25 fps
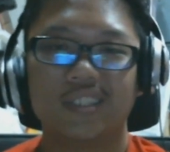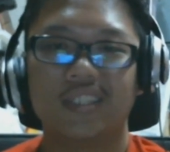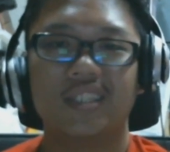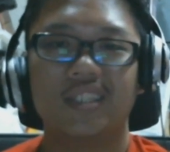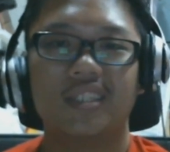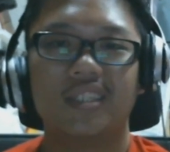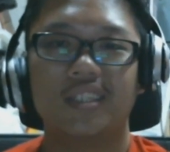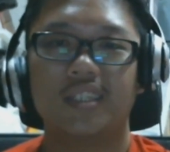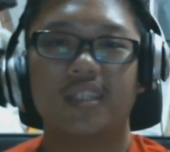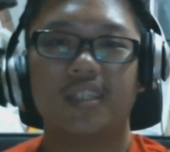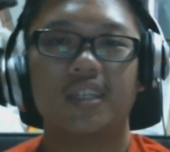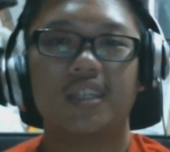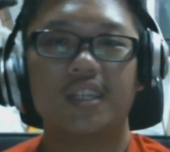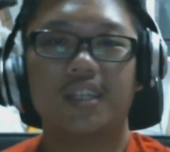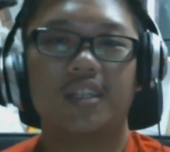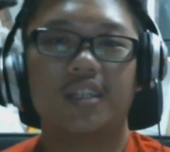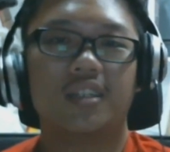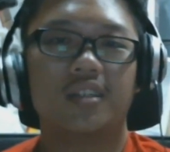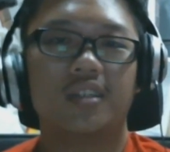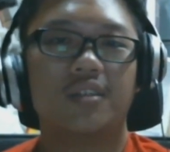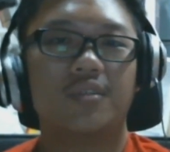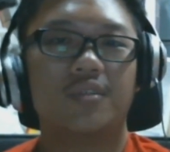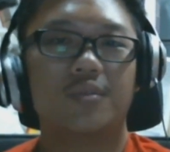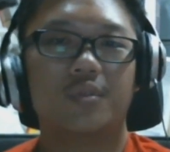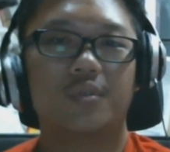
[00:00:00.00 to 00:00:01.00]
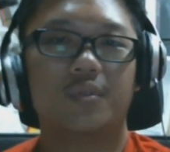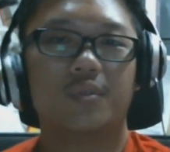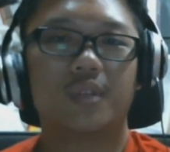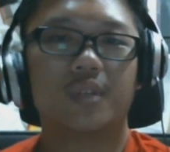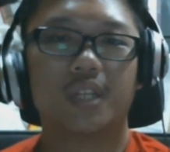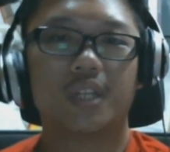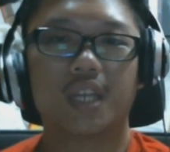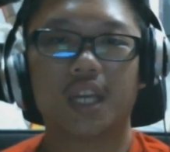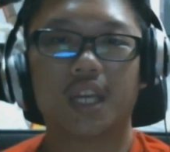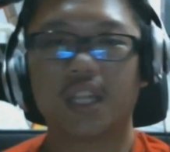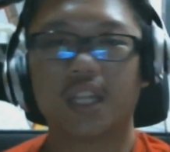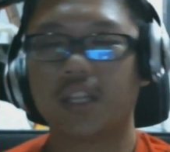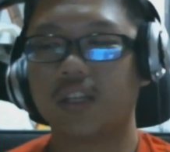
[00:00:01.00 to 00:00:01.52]
didn't think we
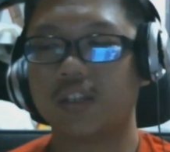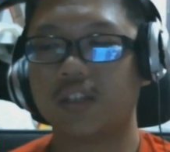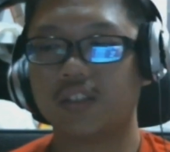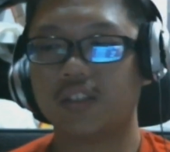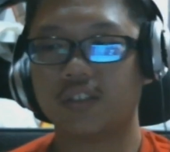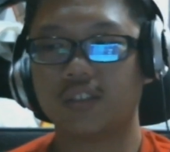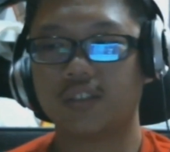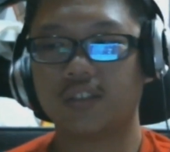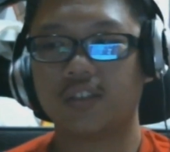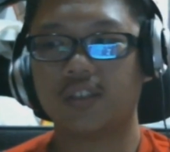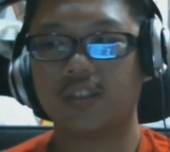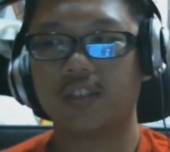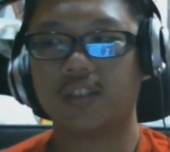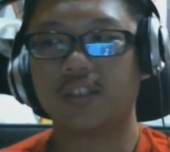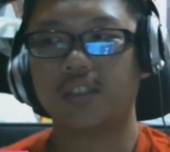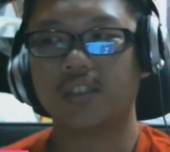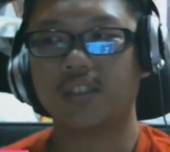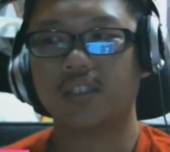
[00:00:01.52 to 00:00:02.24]
would get here.